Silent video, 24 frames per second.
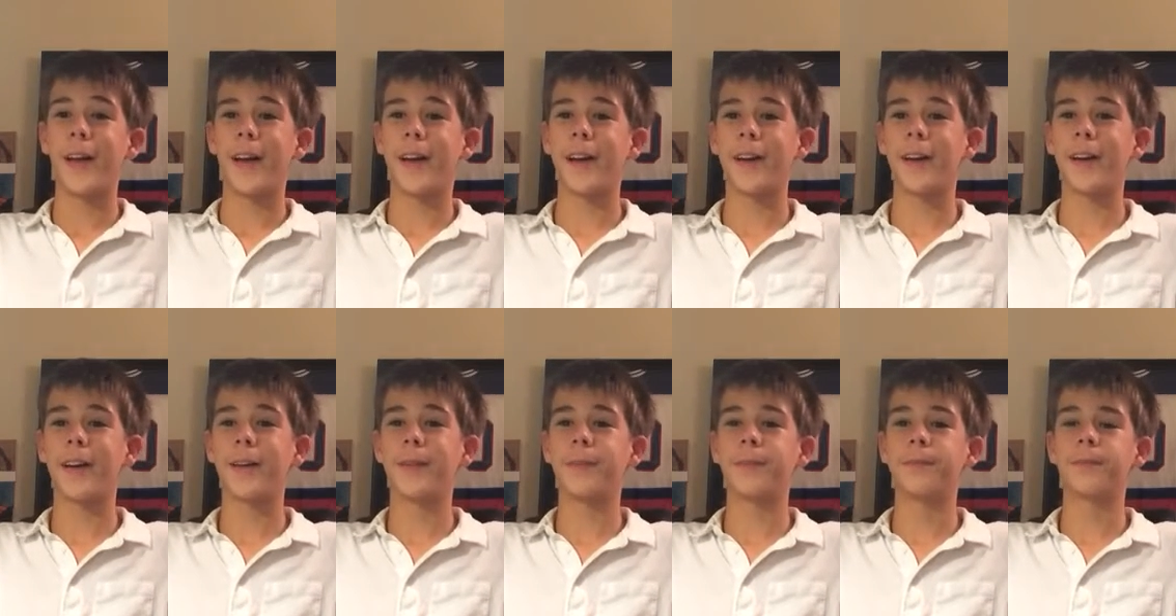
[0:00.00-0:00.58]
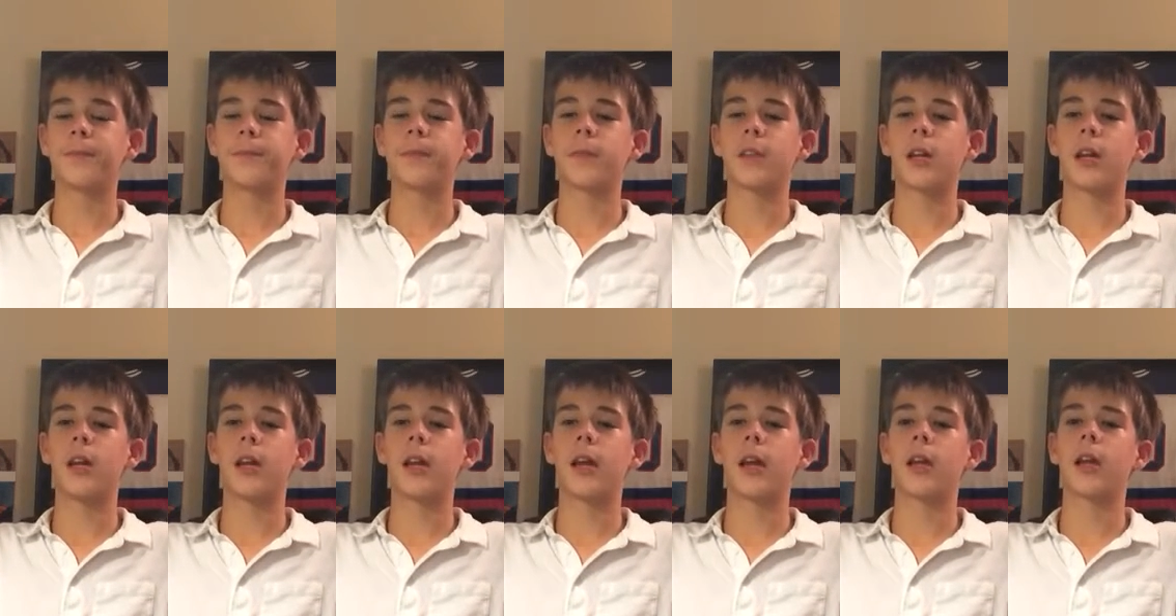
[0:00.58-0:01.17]
And
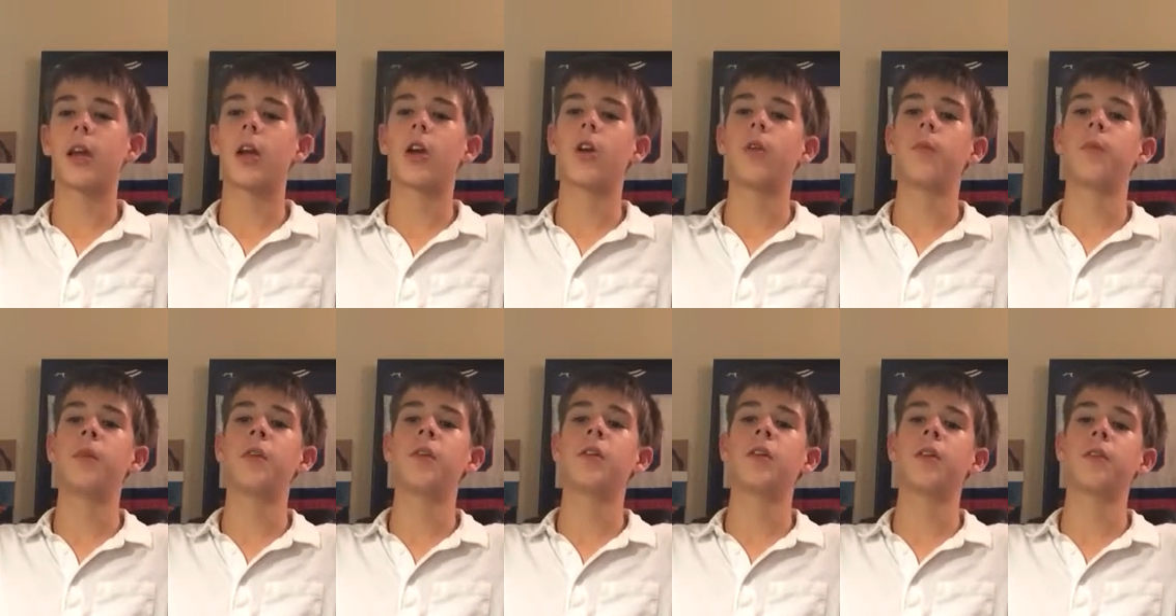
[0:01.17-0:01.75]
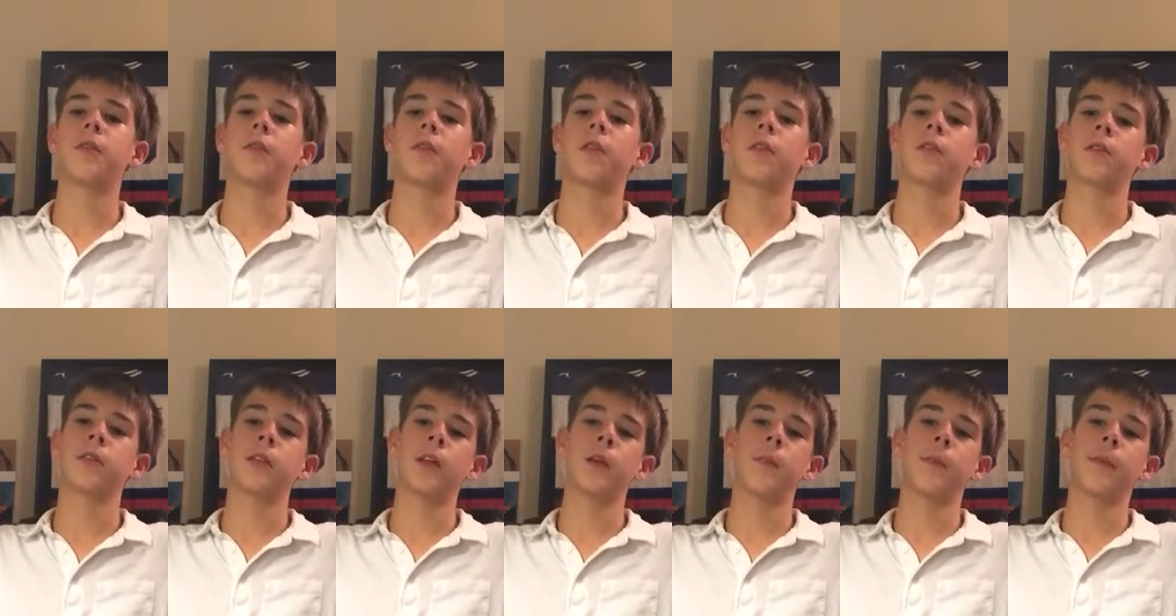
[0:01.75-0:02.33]
I hope you didn't fall
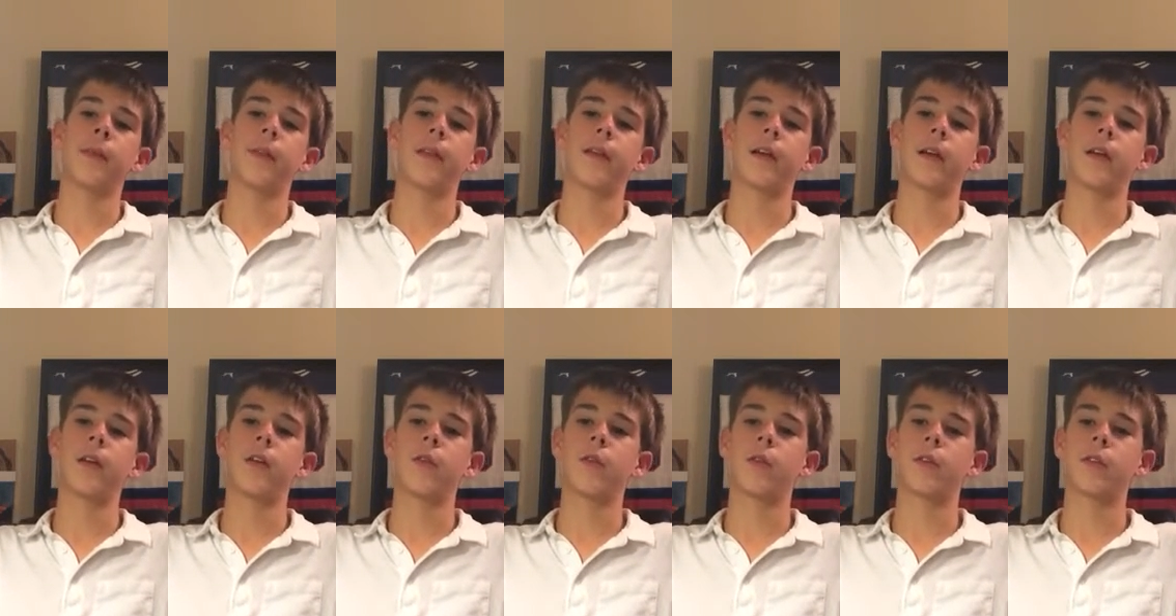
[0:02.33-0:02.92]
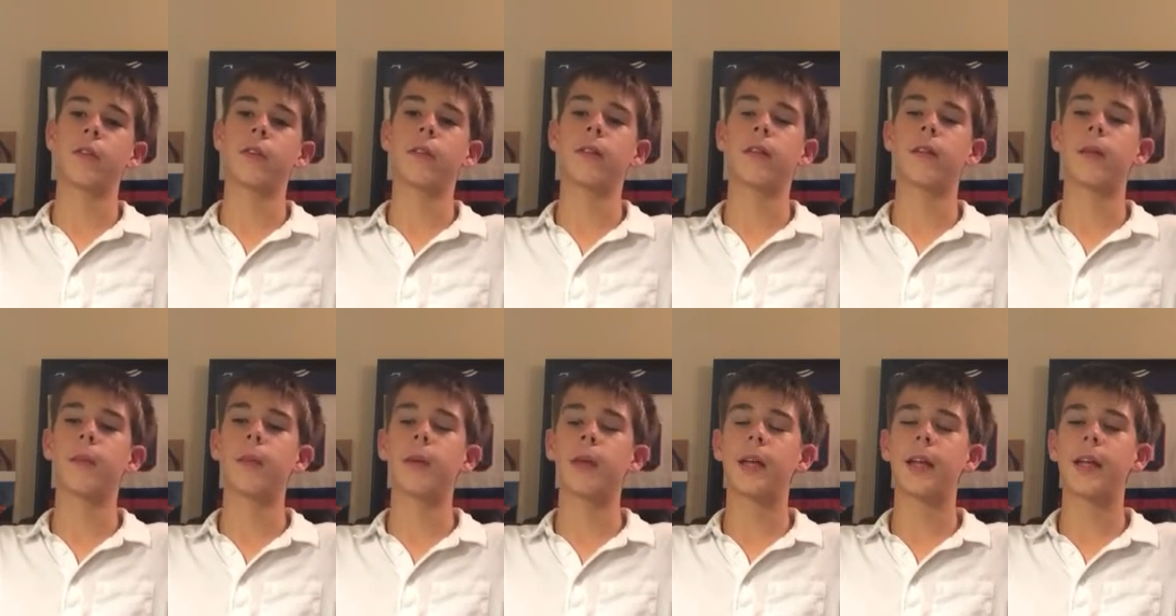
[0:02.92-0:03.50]
asleep, and that you aren't
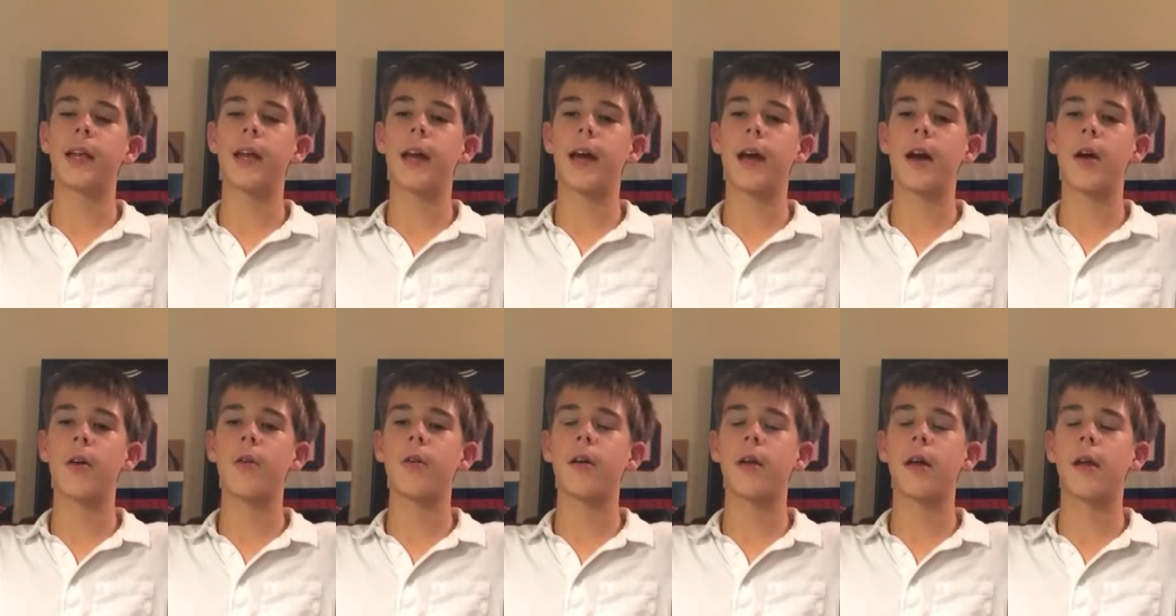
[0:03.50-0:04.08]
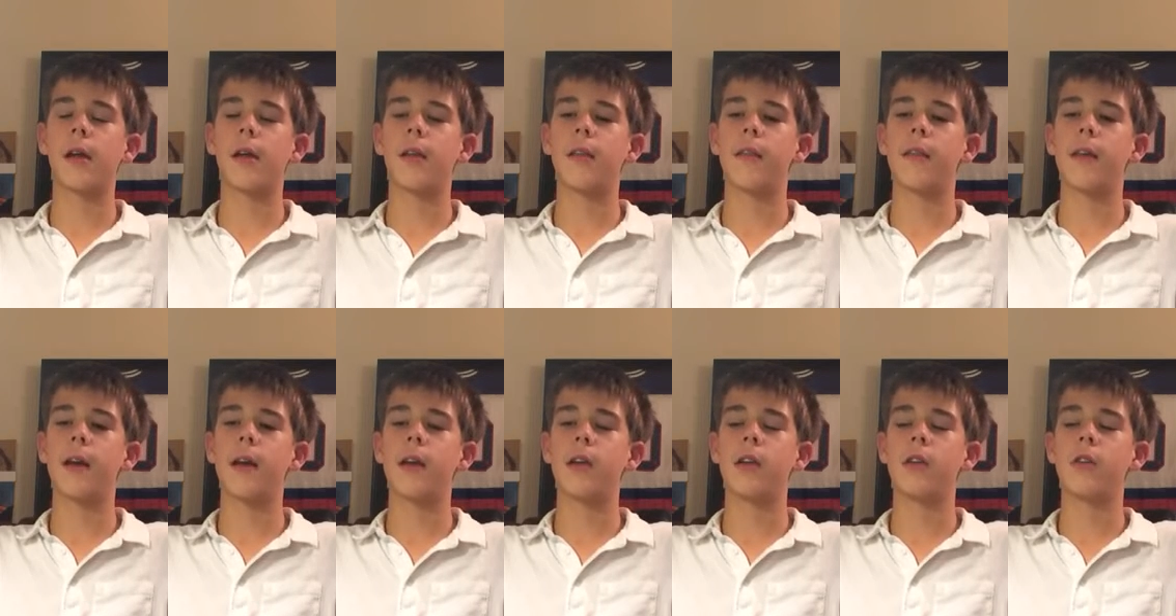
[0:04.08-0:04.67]
sleeping now, and
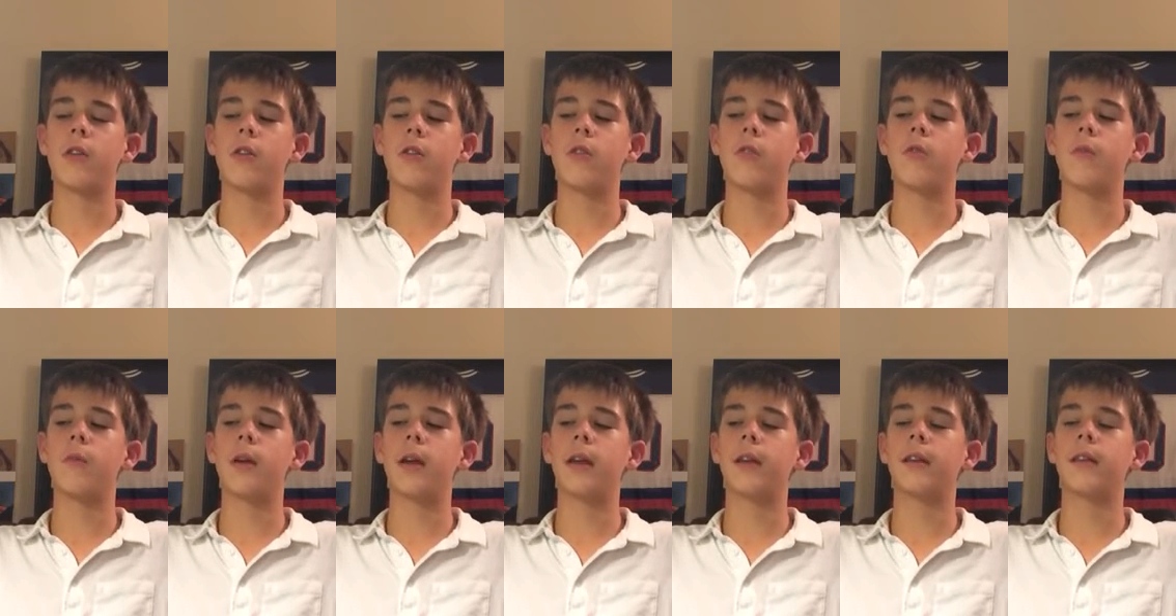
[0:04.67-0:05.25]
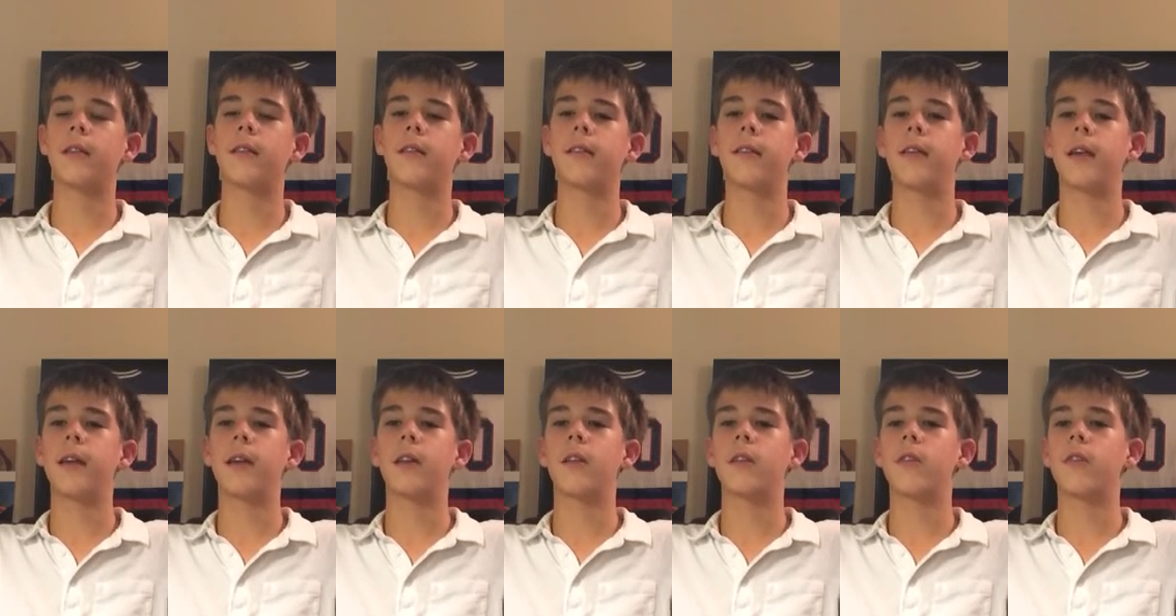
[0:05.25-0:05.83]
that you made it to the
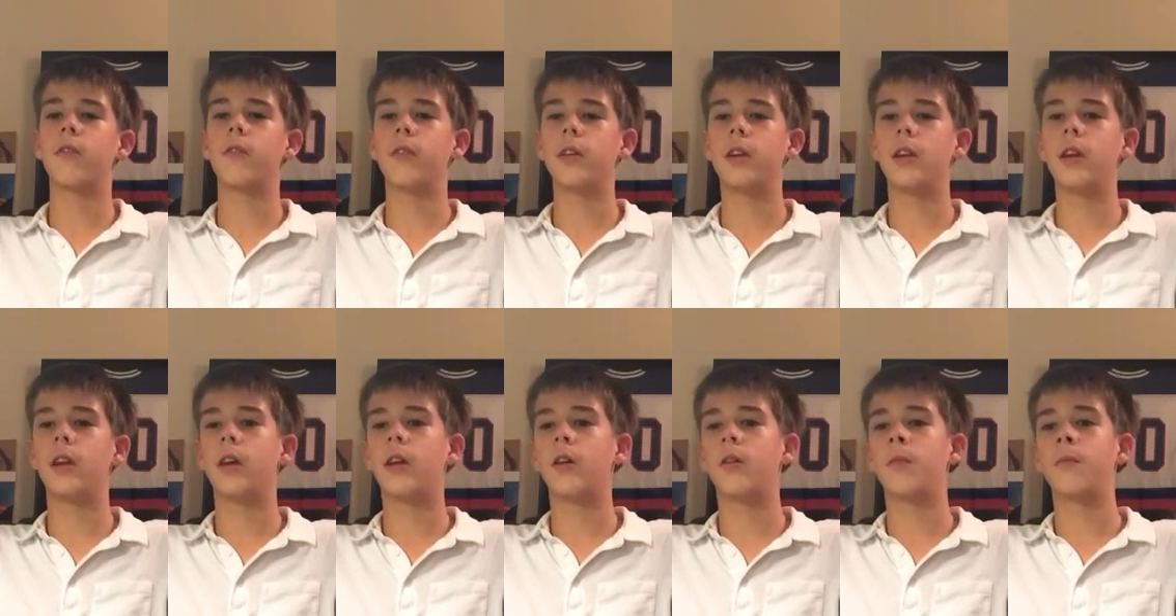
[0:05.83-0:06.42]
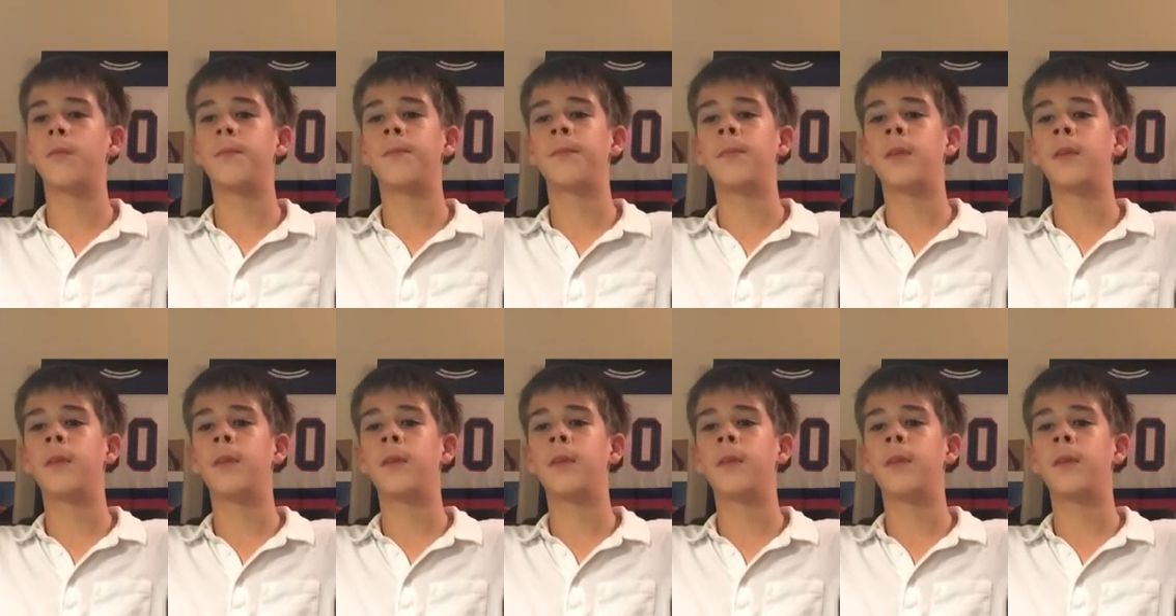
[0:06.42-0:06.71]
end of the video